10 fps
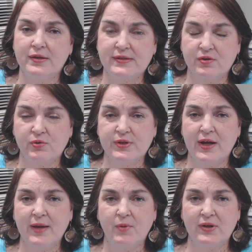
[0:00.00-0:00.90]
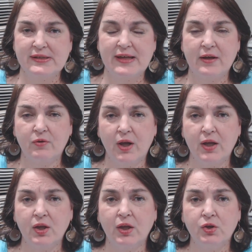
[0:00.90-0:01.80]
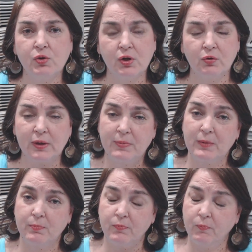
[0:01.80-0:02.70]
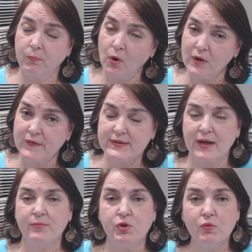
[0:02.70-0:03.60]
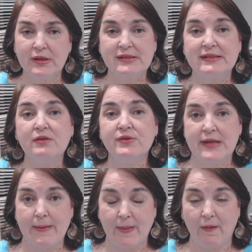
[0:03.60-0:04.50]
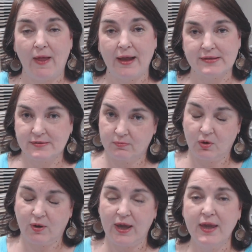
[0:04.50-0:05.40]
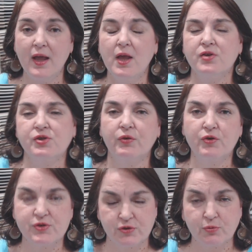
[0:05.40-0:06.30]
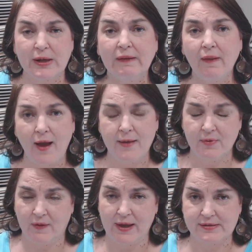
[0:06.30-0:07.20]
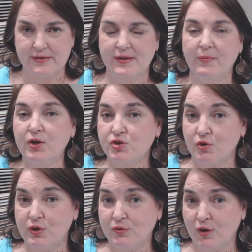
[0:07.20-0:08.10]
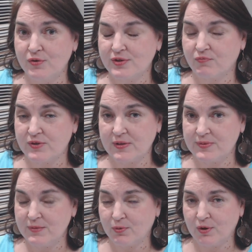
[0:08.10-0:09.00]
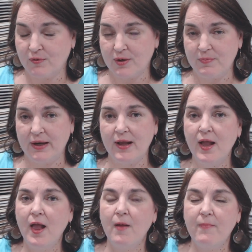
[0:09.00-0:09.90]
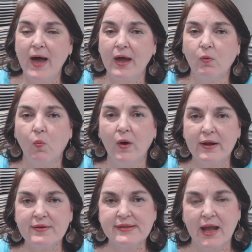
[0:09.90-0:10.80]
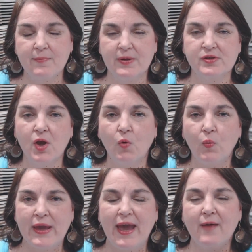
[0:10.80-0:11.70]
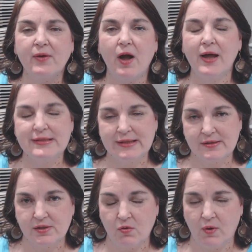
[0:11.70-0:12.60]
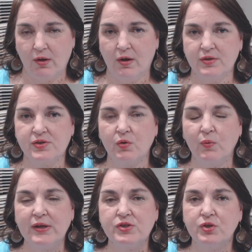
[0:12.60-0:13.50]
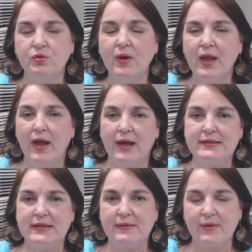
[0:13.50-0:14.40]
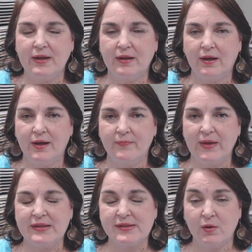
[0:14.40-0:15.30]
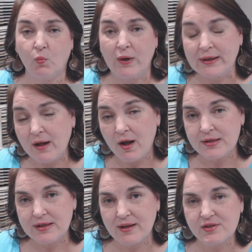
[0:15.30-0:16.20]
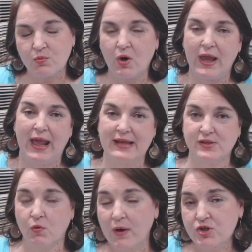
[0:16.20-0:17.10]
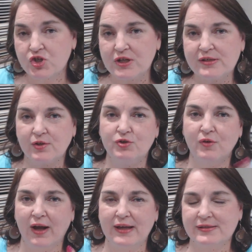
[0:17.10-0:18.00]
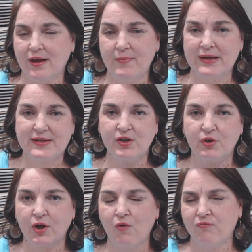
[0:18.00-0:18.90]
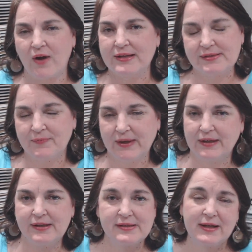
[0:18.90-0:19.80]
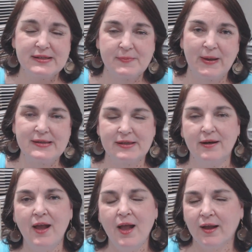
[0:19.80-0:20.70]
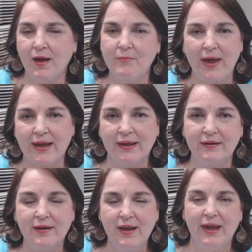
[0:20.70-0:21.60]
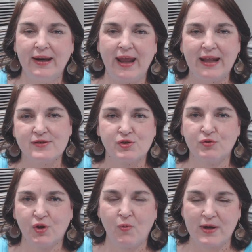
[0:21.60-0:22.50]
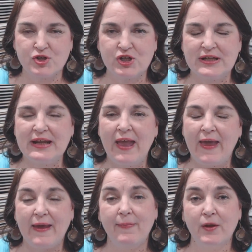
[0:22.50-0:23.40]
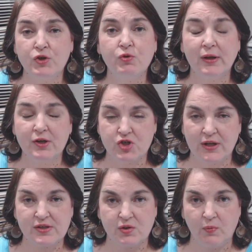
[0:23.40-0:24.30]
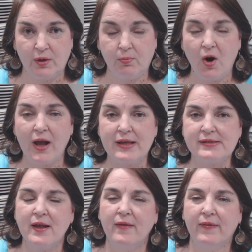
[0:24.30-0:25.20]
Central Time on Saturday, and you can only be part of the time, you can still take the class, okay? So those 3 live classes, I'm going to show you those for September here in a minute. But what else happens? We have contests going on. So we do a Diva instant win contest where I ask questions, and you guys, I may tell you to go find something in Design Space and come back and answer the question, and then you get a chance to win a prize.